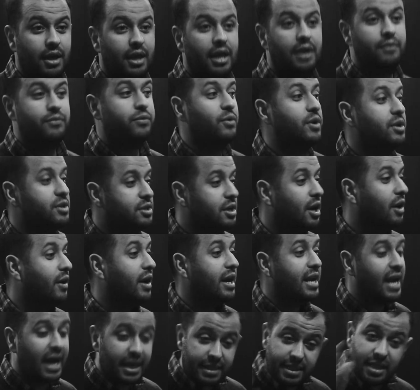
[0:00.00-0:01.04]
if we don't.
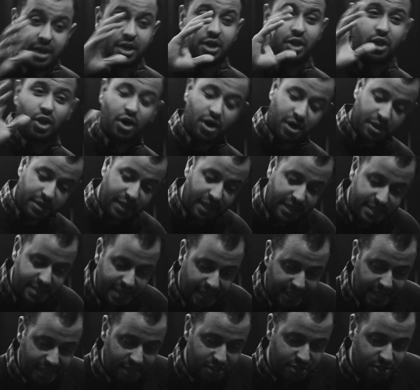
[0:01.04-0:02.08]
And I think Clark thinks
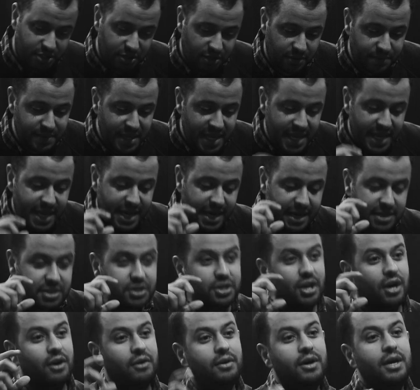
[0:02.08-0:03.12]
like this too.
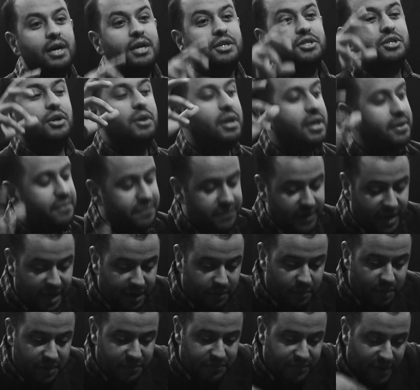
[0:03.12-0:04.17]
So we
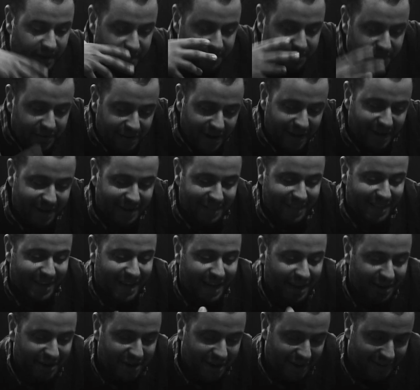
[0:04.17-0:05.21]
finally
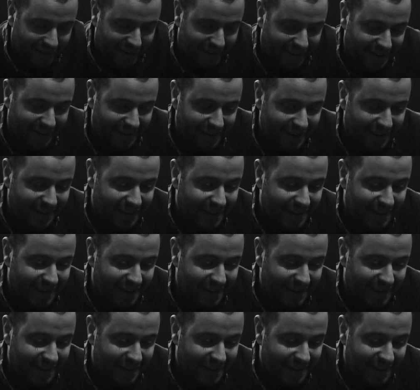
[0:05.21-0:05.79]
got going,